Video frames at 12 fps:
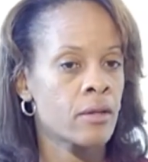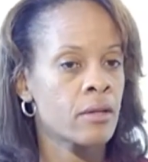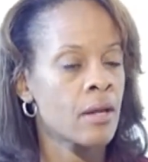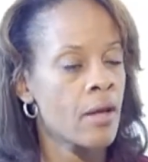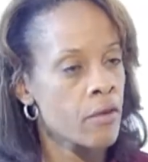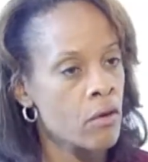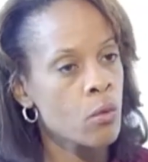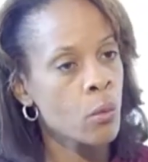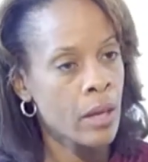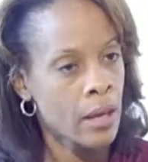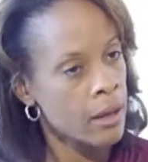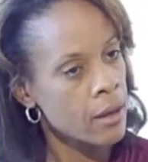another
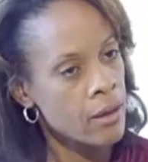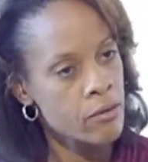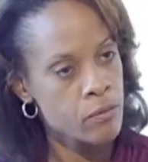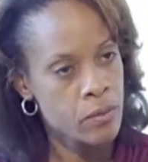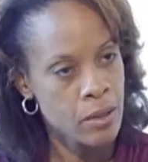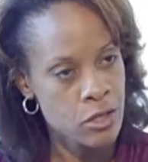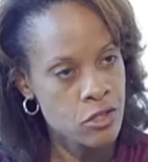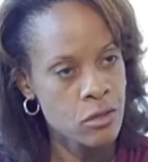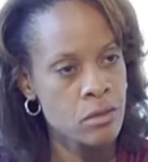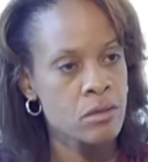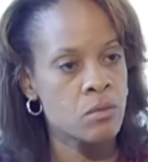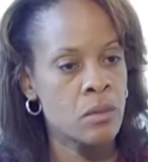way of
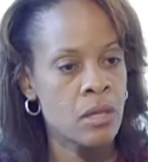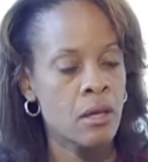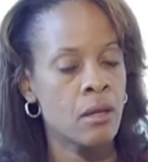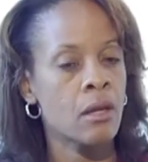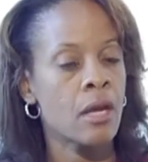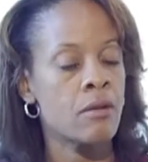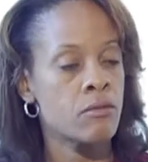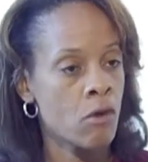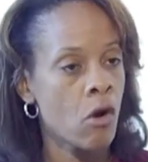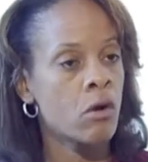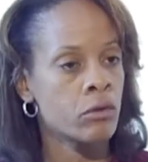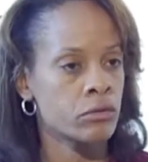patients being
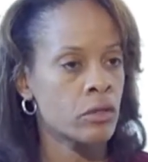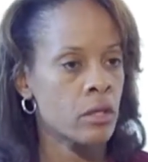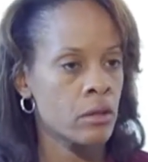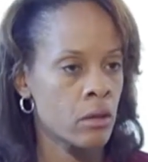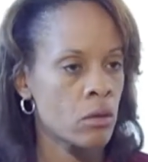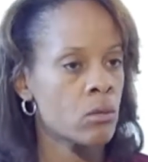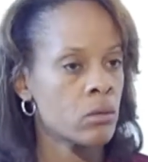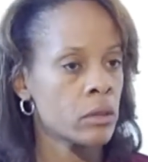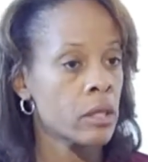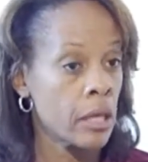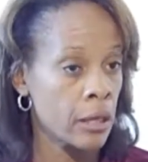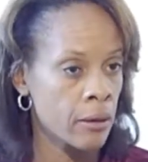involved in their own
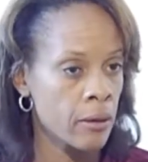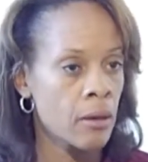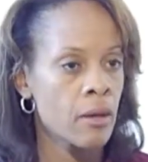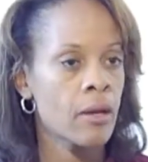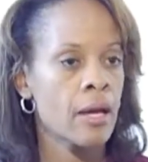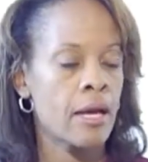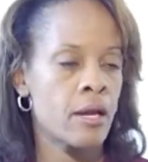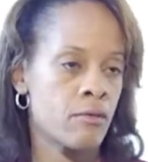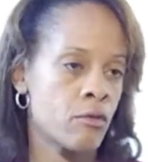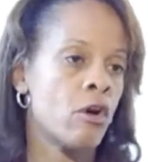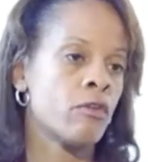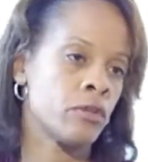care and
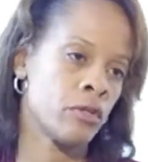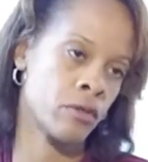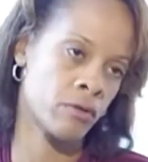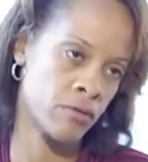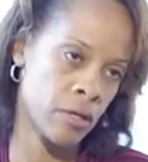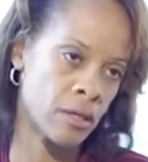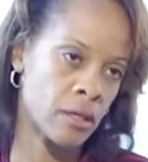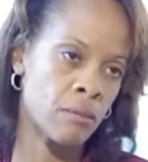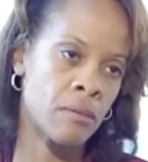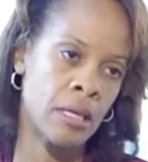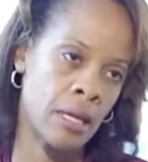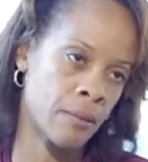involved in their feet and
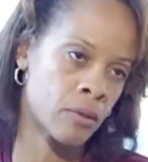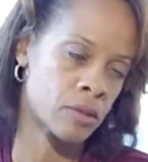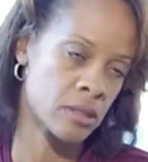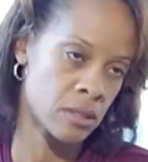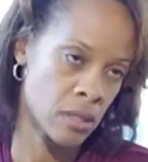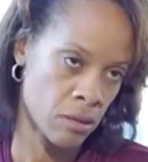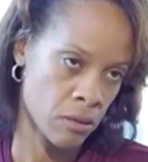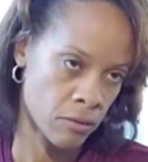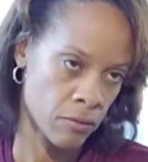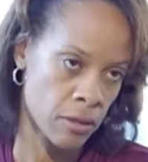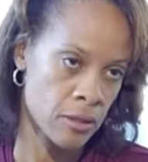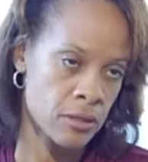being able to see their
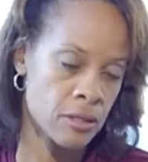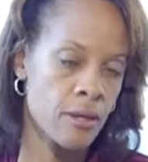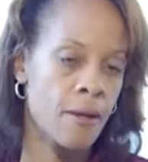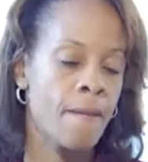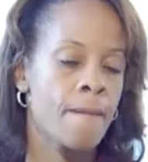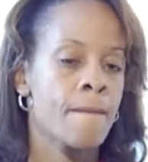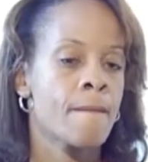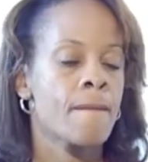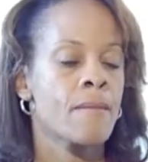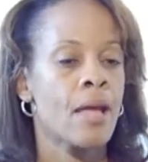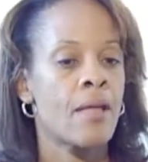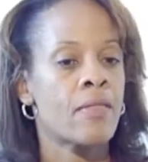feet.
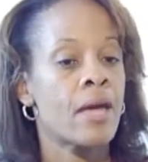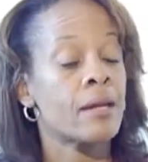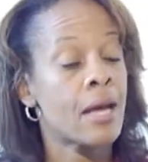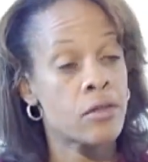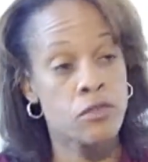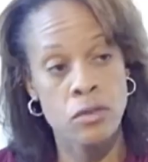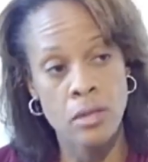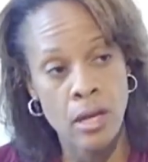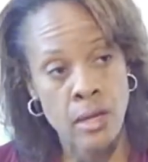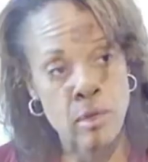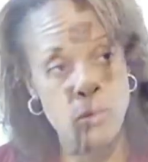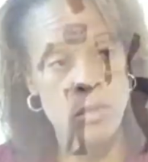And then
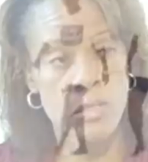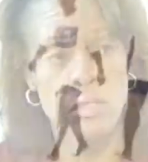exercise, which